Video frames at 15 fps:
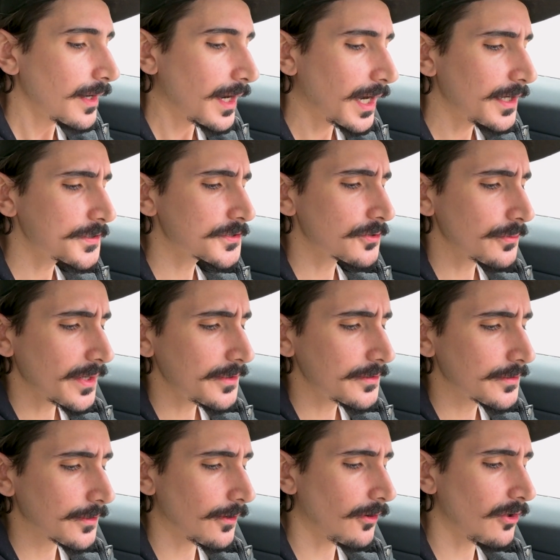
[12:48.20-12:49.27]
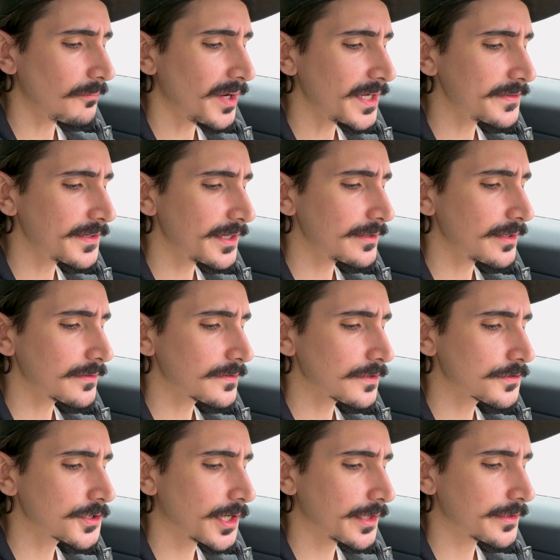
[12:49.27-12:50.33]
I surrender all my data to
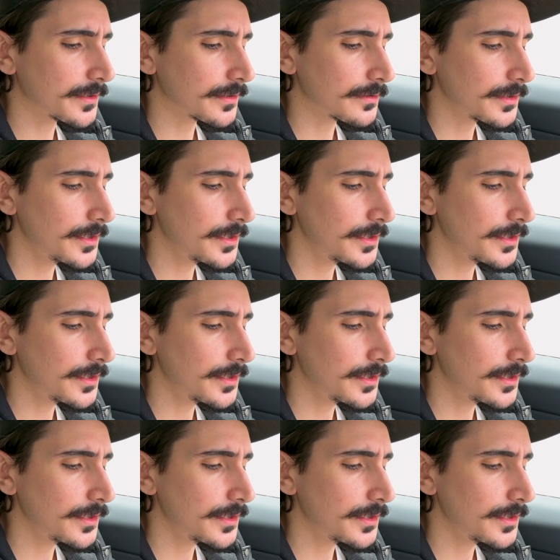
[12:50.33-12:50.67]
China.